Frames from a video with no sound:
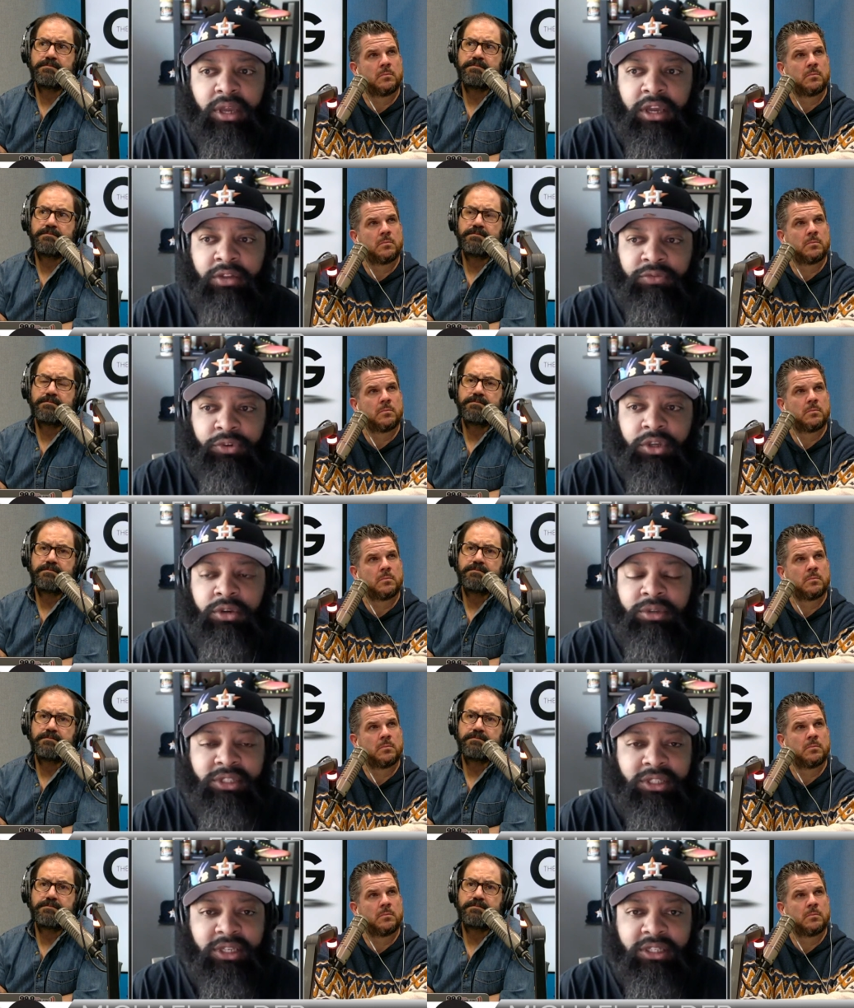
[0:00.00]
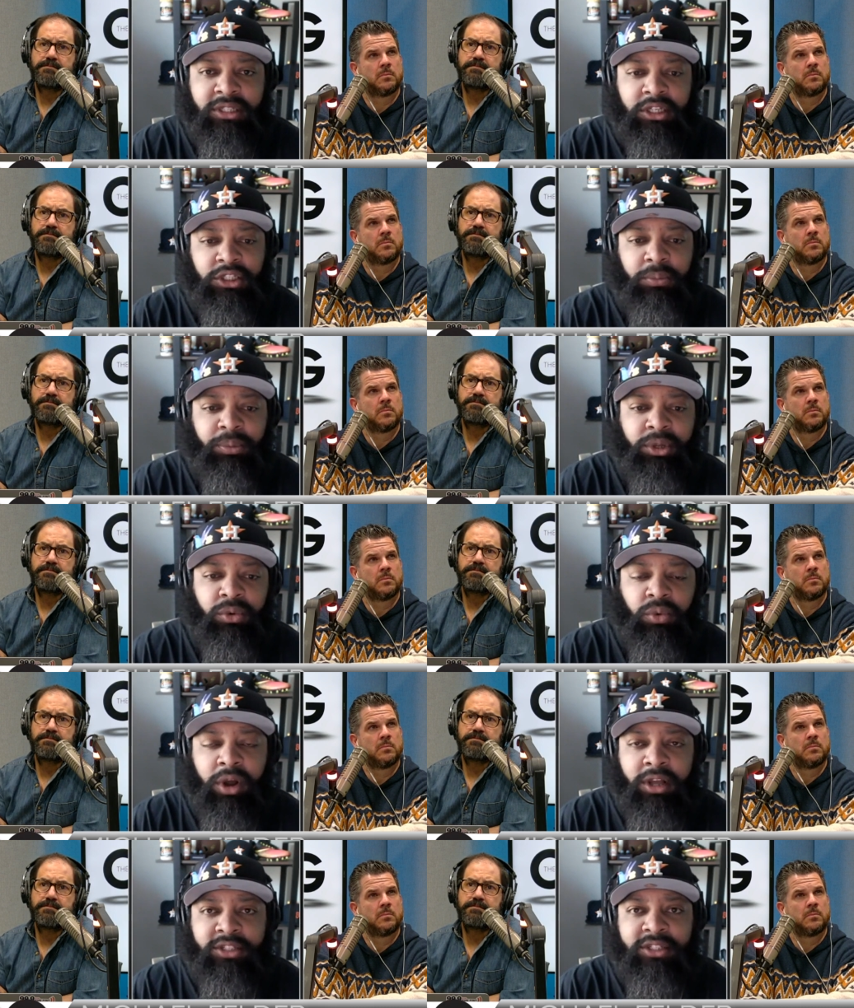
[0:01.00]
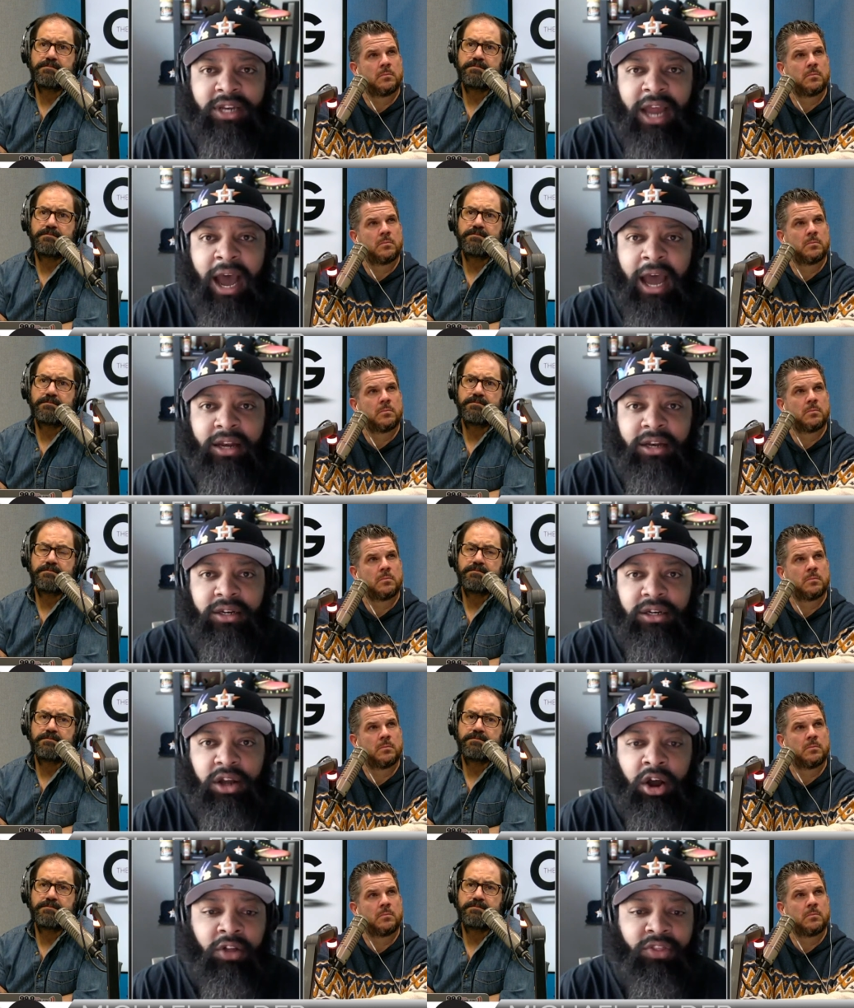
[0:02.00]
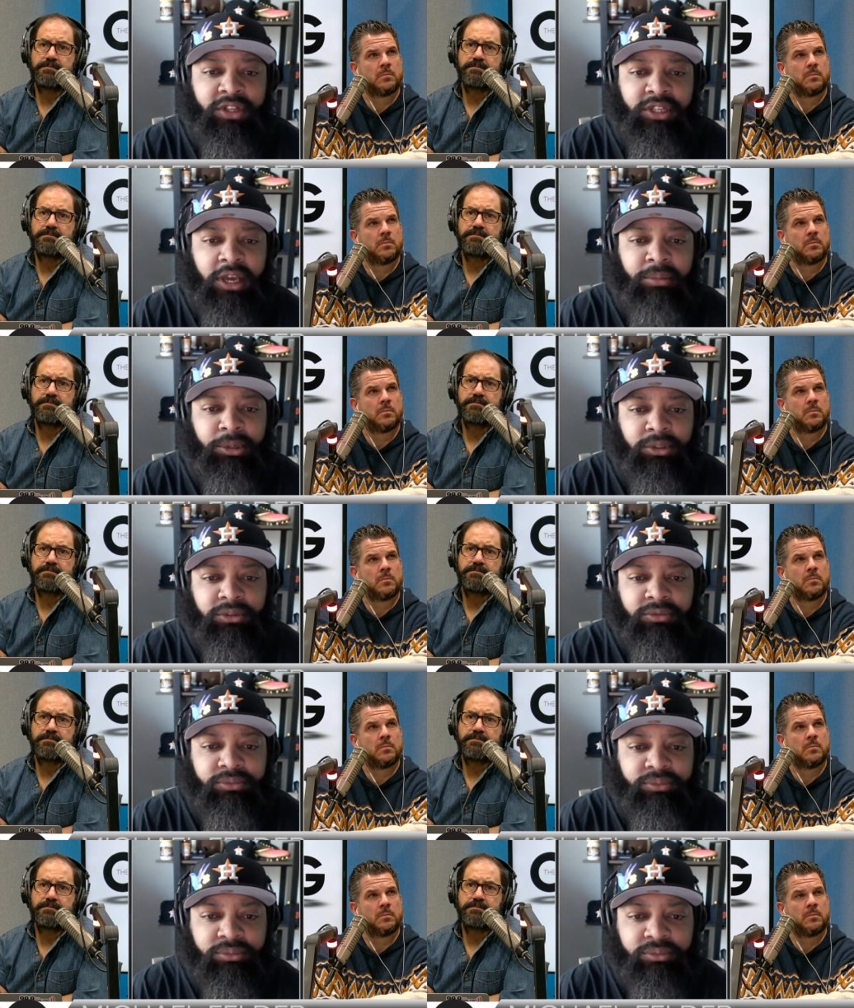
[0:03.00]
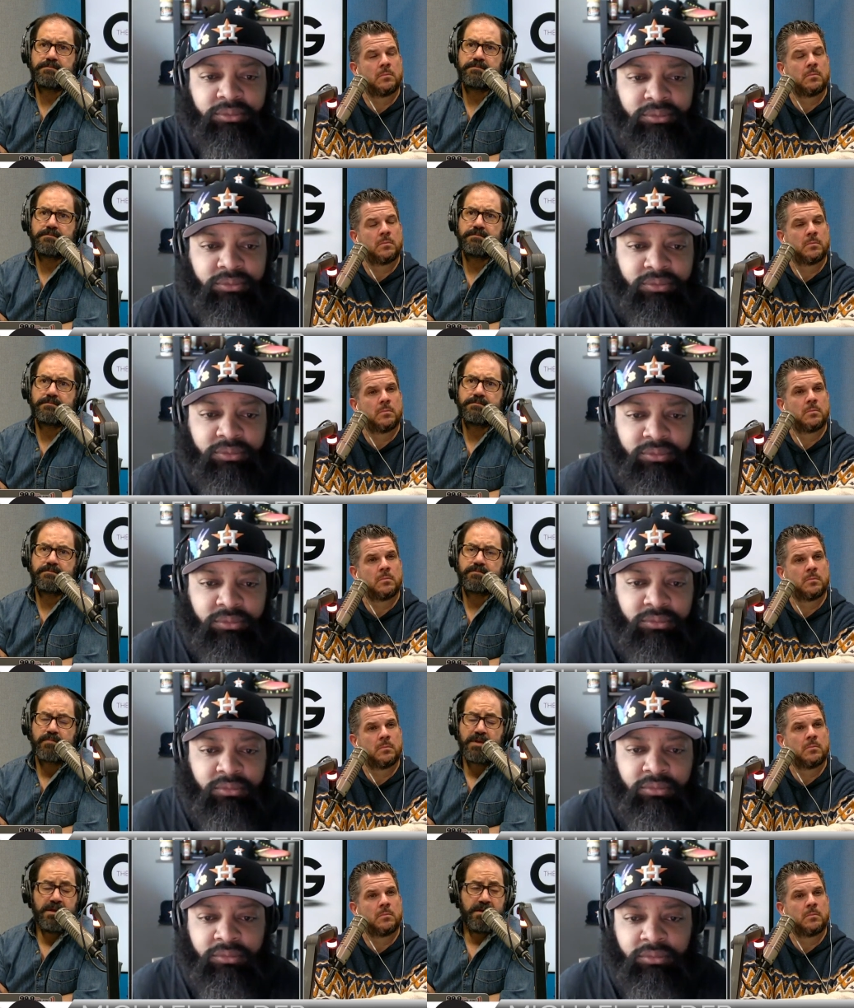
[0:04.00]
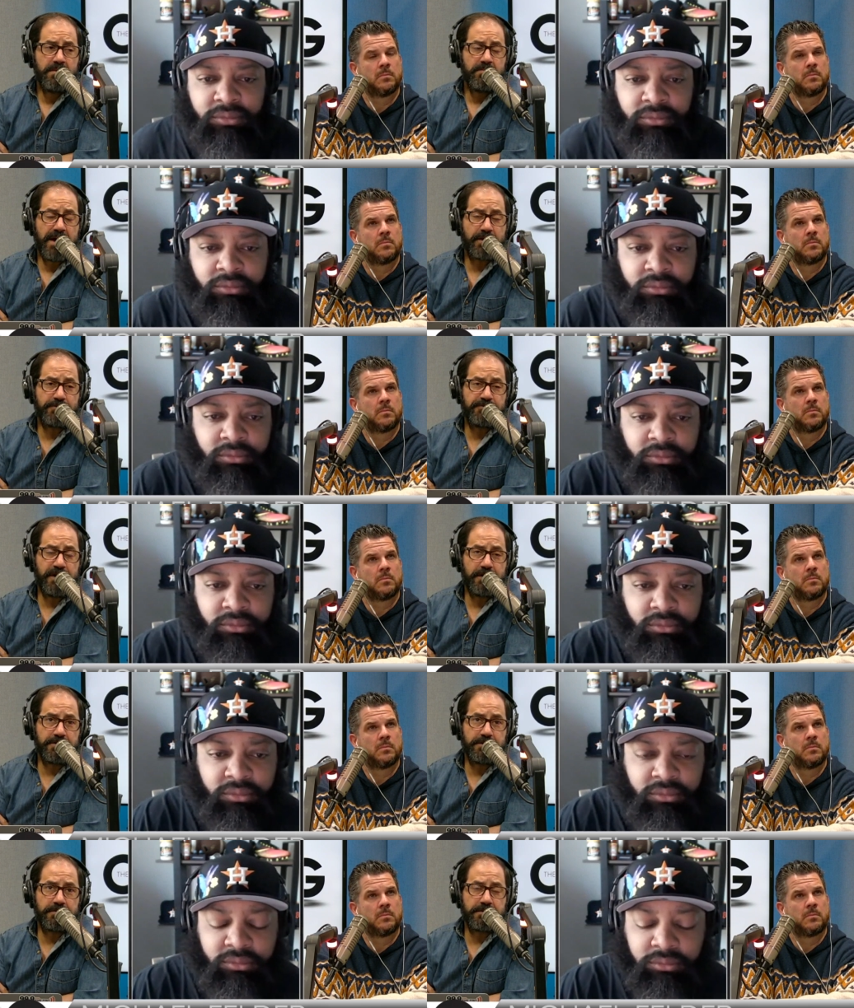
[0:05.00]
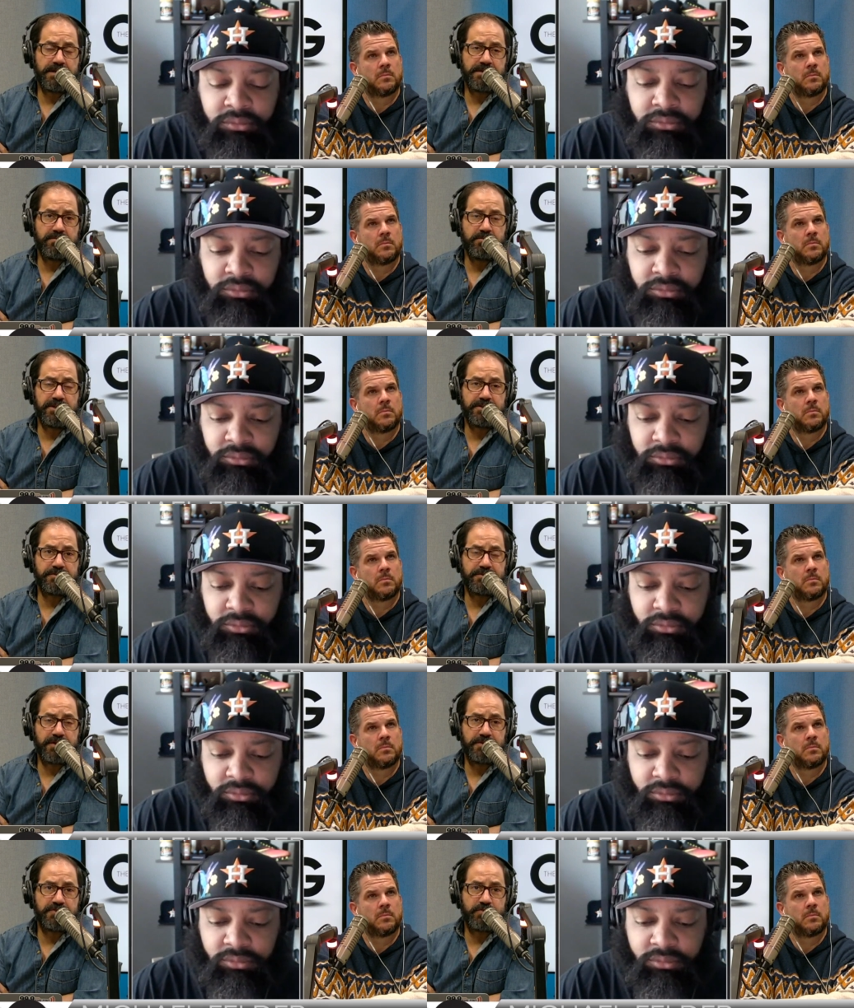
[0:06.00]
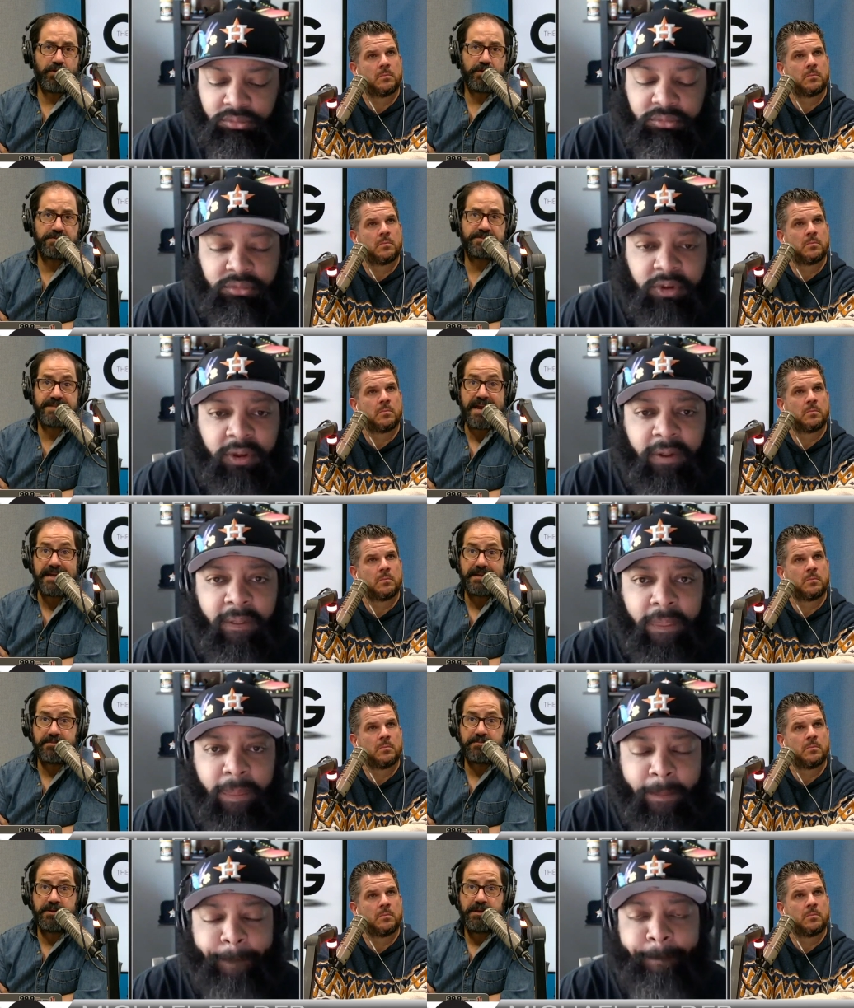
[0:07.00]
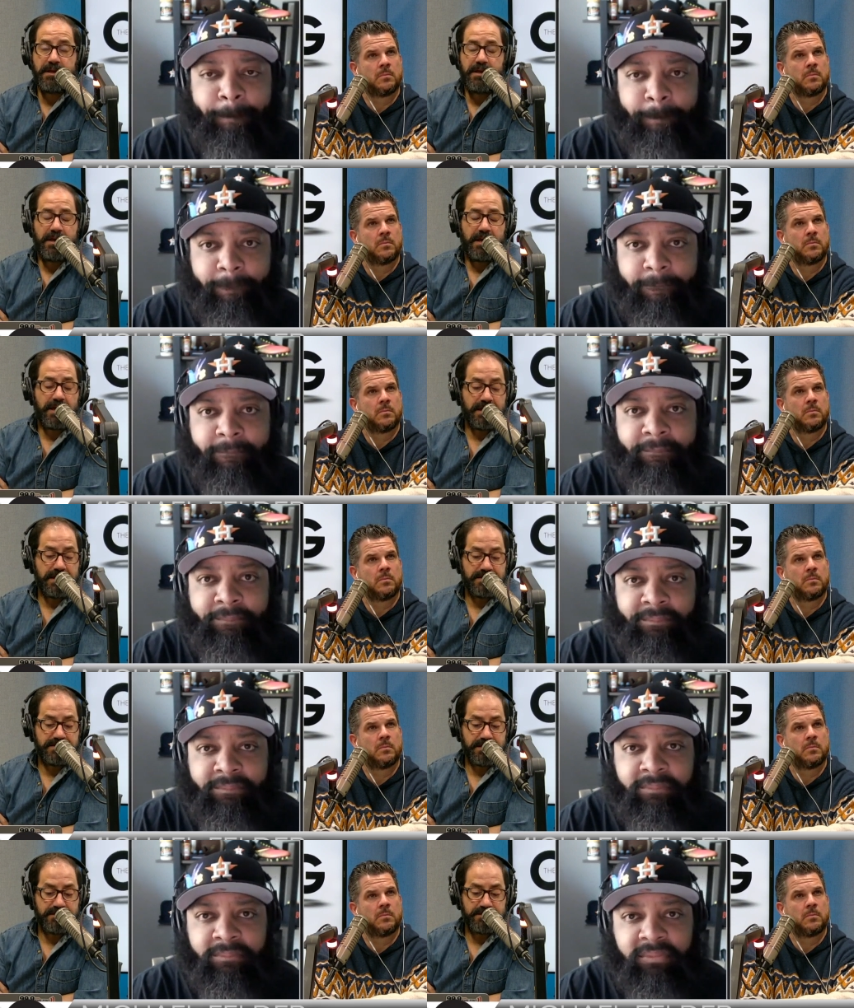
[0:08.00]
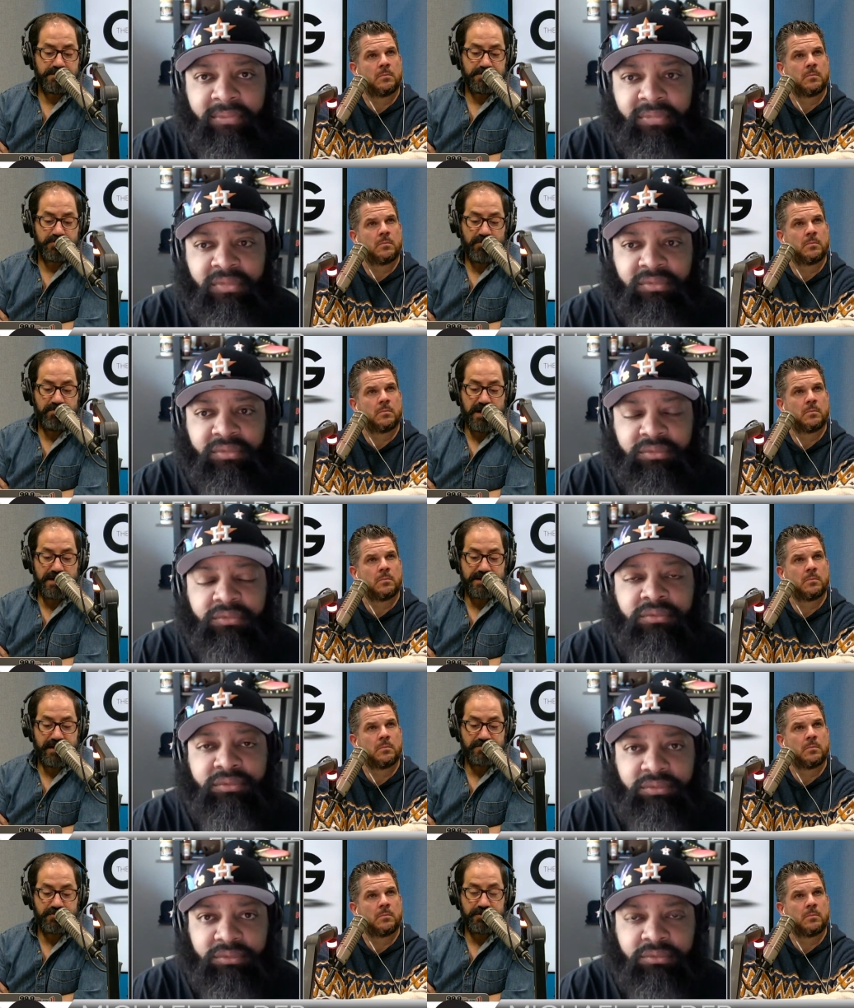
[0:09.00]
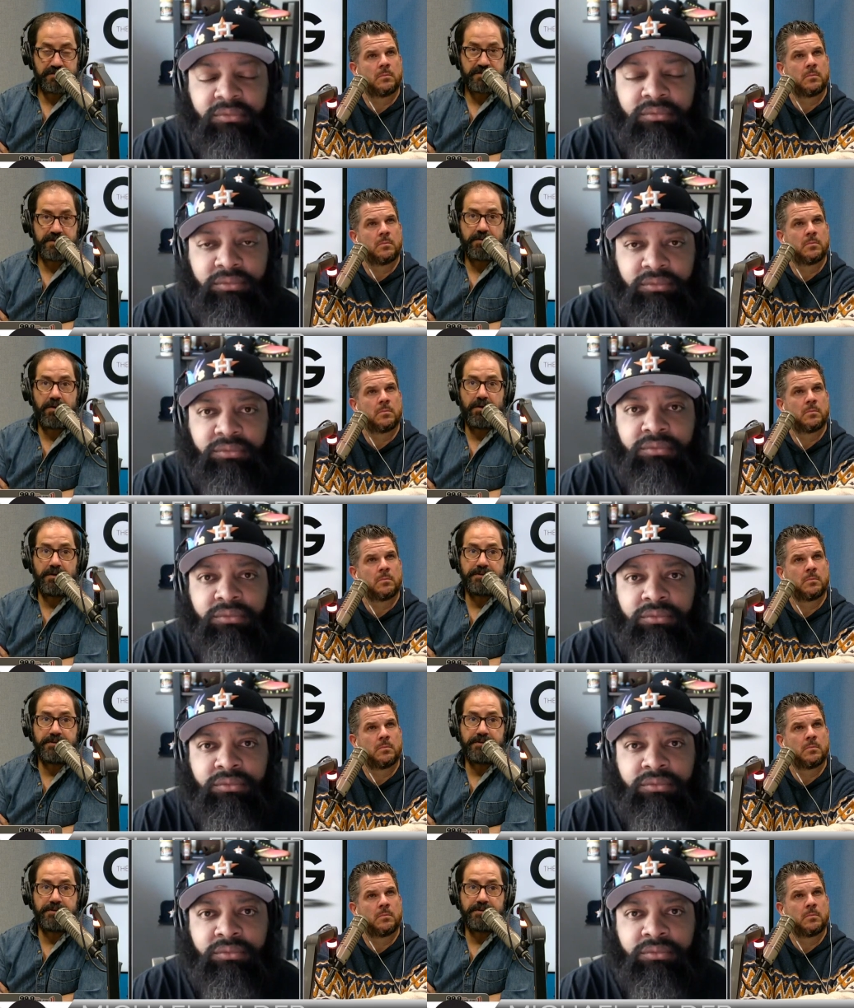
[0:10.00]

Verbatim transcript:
Speaker 1: And for UNC, discipline was not on the table.
Speaker 2: Michael Felder in the bleachers on Twitter, Stadium, and uh, Field of 12 podcast joining us here on the